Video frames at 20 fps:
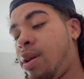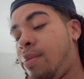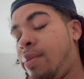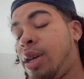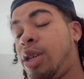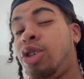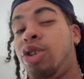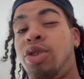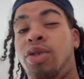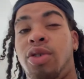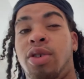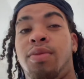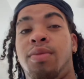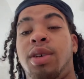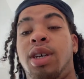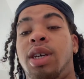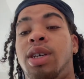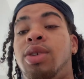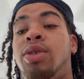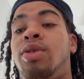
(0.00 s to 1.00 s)
I'm
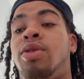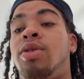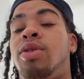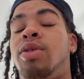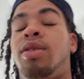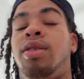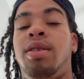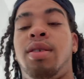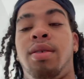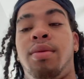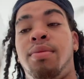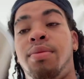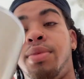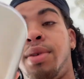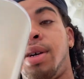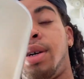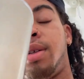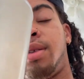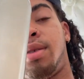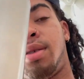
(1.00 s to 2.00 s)
extremely exhausted,
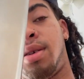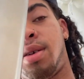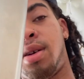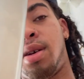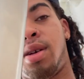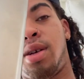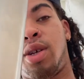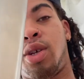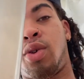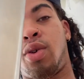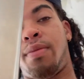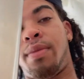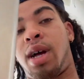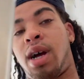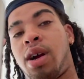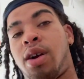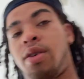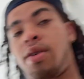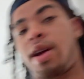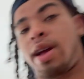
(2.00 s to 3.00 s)
but so I'm
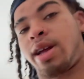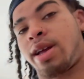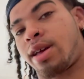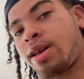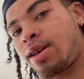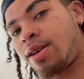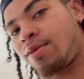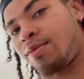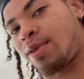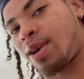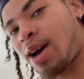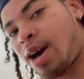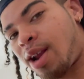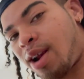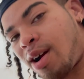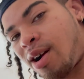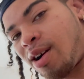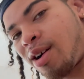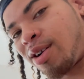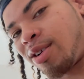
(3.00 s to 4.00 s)
not cranky. We got
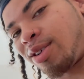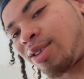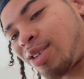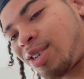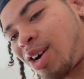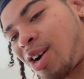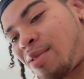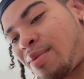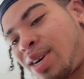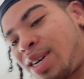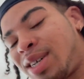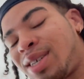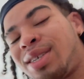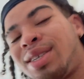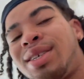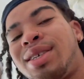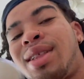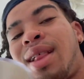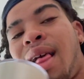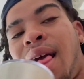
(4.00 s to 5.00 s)
our Starbucks.